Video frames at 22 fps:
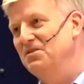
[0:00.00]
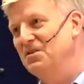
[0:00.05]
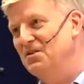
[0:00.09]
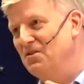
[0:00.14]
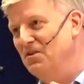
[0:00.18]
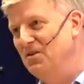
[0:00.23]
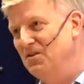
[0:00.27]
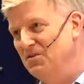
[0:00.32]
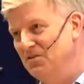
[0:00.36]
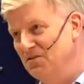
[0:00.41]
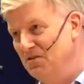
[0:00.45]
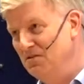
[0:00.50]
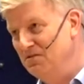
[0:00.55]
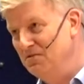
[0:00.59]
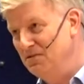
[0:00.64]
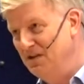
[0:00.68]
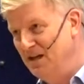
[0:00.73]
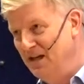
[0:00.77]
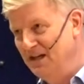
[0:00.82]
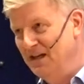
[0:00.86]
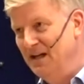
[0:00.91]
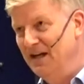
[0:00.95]
is the cause
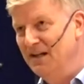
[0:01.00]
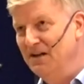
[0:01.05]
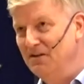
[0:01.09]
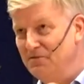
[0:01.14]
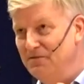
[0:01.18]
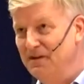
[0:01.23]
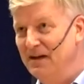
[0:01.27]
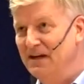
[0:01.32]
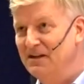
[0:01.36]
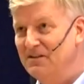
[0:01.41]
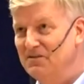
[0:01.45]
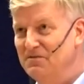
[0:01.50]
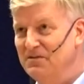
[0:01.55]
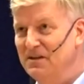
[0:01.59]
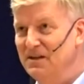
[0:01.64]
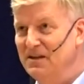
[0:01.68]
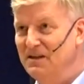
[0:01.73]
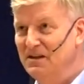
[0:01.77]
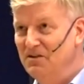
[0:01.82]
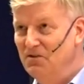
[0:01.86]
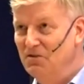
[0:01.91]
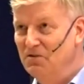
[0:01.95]
of an, an effect
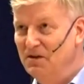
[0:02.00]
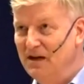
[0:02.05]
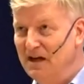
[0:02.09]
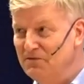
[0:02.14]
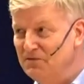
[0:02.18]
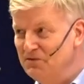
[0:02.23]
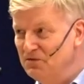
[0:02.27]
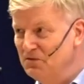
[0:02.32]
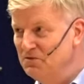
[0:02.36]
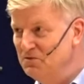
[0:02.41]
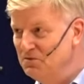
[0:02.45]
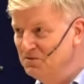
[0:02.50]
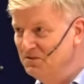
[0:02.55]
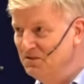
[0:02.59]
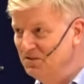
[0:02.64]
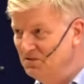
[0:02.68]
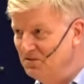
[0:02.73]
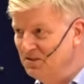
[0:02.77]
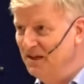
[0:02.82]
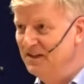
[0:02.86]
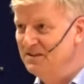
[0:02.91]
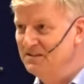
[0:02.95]
thing. You have to
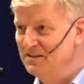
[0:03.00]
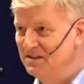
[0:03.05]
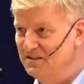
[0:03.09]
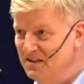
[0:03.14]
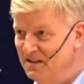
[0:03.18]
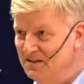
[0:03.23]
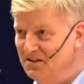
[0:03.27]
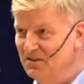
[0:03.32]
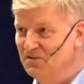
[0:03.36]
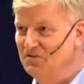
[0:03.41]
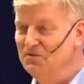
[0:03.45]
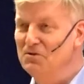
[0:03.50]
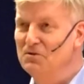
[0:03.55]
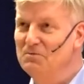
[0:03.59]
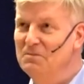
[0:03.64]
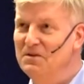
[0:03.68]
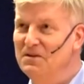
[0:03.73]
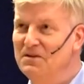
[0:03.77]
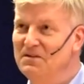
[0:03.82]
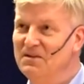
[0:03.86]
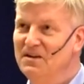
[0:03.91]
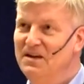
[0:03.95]
decide that that is
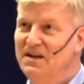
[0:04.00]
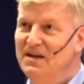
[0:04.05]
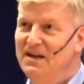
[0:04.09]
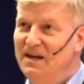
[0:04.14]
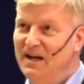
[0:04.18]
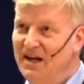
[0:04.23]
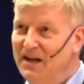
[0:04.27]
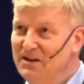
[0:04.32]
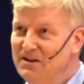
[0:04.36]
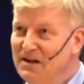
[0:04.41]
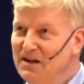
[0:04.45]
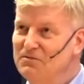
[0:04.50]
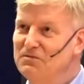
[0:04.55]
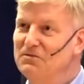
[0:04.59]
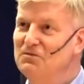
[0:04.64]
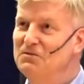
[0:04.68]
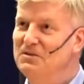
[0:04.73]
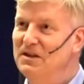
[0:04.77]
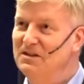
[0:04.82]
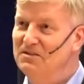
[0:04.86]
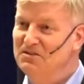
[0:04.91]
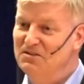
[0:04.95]
human, and you have
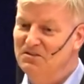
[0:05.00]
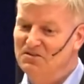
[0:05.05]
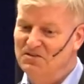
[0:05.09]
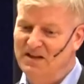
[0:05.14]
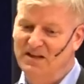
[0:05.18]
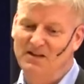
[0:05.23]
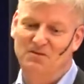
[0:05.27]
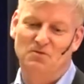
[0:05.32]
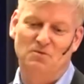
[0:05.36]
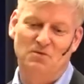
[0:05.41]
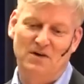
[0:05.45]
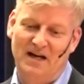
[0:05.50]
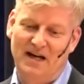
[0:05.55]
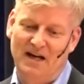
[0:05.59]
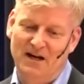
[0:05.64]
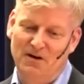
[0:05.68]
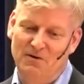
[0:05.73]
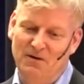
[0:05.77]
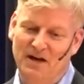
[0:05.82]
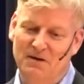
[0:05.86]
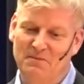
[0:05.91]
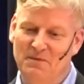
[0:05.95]
to then decide
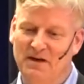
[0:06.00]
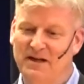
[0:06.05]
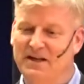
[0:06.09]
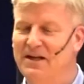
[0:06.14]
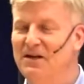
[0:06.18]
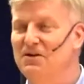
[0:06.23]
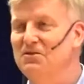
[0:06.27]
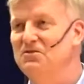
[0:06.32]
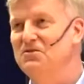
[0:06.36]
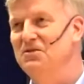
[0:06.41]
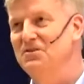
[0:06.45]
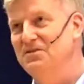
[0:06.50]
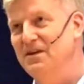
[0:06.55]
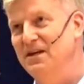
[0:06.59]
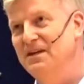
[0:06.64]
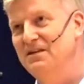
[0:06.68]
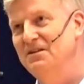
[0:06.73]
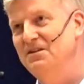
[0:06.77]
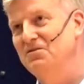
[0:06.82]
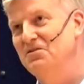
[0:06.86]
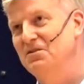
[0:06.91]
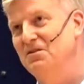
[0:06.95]
how am I going to
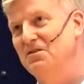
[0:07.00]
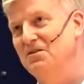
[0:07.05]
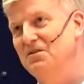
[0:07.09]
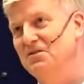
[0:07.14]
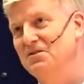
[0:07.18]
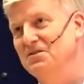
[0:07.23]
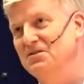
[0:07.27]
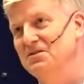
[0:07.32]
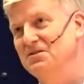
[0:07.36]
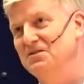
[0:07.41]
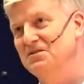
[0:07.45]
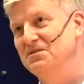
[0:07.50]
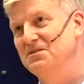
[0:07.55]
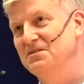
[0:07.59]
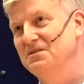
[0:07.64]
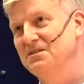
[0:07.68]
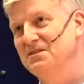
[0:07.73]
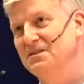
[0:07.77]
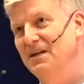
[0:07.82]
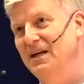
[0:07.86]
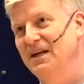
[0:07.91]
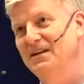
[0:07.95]
take these conclusions.
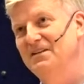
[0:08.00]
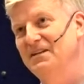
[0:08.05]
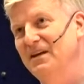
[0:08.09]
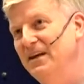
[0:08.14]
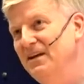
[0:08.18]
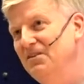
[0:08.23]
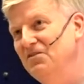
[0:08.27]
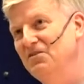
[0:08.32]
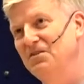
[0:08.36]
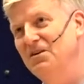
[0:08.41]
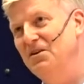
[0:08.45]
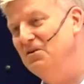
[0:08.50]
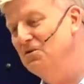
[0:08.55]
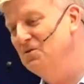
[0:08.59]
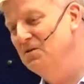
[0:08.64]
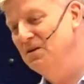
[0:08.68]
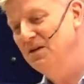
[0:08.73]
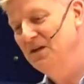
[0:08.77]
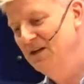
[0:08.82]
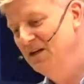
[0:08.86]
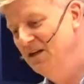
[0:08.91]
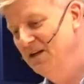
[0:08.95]
And there is
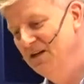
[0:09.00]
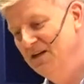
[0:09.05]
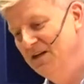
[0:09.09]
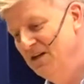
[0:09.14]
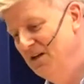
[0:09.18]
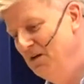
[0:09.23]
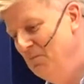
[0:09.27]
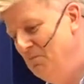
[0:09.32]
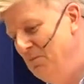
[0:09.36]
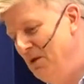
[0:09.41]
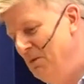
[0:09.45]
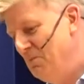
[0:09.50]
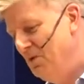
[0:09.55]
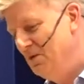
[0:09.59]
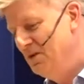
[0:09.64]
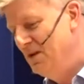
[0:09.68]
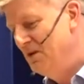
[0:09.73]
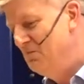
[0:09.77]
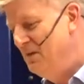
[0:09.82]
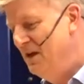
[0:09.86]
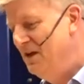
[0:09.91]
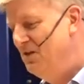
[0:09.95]
no
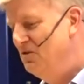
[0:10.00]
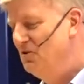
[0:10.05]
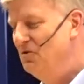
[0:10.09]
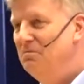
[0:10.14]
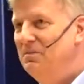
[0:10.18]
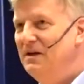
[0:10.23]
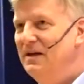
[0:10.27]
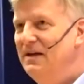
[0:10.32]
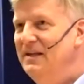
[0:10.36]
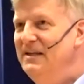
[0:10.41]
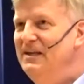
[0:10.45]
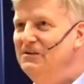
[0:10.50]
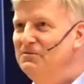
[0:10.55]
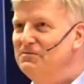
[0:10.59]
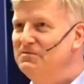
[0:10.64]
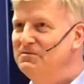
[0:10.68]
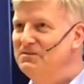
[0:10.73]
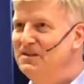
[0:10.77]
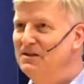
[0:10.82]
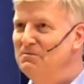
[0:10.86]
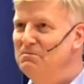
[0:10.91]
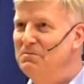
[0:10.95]
people that make you
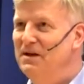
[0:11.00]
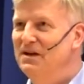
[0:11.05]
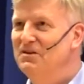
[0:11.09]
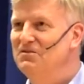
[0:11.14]
believe that